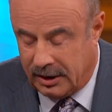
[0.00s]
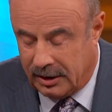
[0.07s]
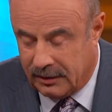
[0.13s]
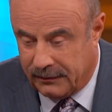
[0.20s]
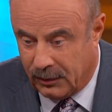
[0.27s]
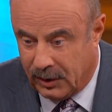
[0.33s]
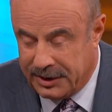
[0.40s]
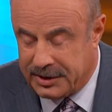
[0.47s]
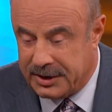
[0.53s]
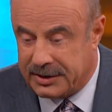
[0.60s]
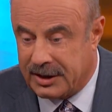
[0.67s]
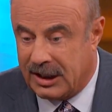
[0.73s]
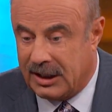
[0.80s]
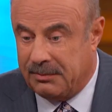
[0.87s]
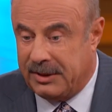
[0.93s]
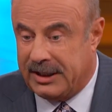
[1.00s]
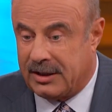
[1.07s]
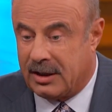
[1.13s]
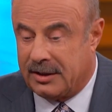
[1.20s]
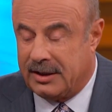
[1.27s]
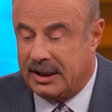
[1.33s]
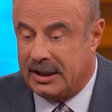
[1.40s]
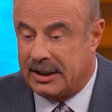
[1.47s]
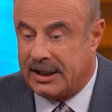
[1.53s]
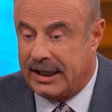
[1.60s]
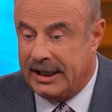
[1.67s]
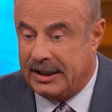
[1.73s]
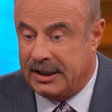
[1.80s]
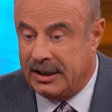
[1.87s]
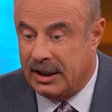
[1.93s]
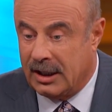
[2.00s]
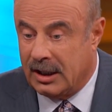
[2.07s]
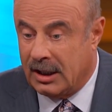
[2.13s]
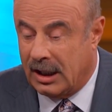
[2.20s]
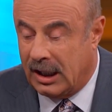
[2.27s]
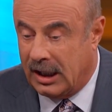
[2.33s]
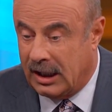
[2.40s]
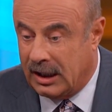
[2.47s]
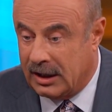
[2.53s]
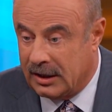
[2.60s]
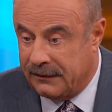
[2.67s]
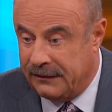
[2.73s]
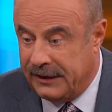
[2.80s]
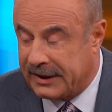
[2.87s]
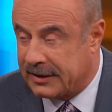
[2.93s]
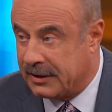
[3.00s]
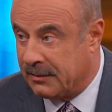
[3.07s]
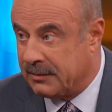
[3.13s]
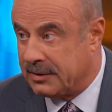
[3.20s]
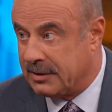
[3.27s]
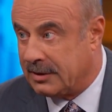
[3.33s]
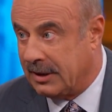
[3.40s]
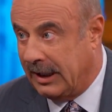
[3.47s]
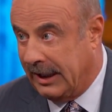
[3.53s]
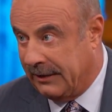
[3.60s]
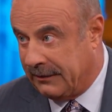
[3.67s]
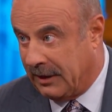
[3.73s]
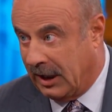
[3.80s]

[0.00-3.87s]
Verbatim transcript: The voice has not been authenticated, uh, the victims have